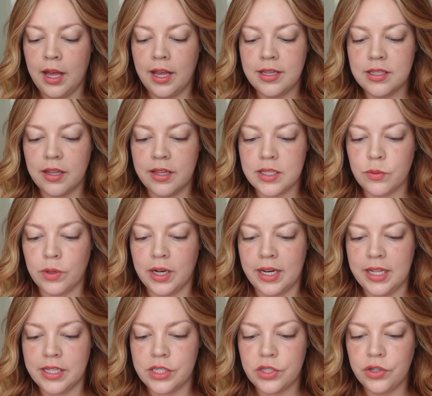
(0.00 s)
I saw this one on
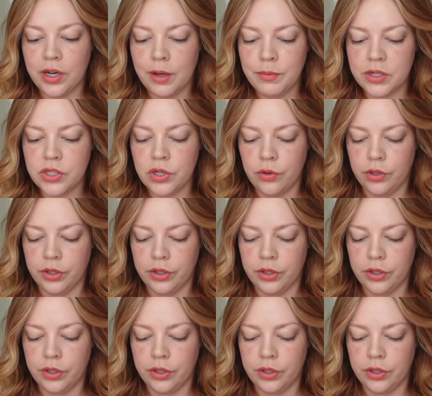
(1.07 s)
Instagram. There's no